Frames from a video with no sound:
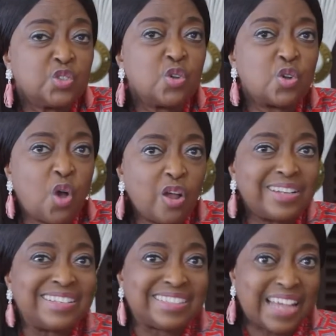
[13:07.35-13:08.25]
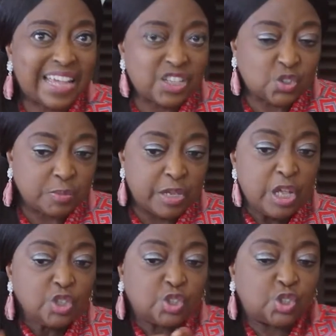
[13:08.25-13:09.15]
So God desires to be
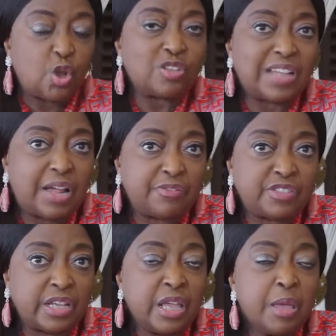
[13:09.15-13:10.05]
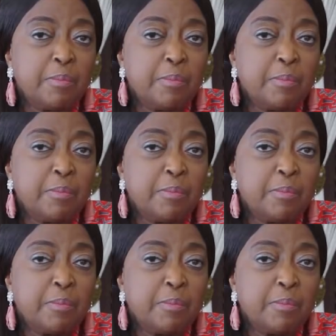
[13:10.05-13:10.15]
sought after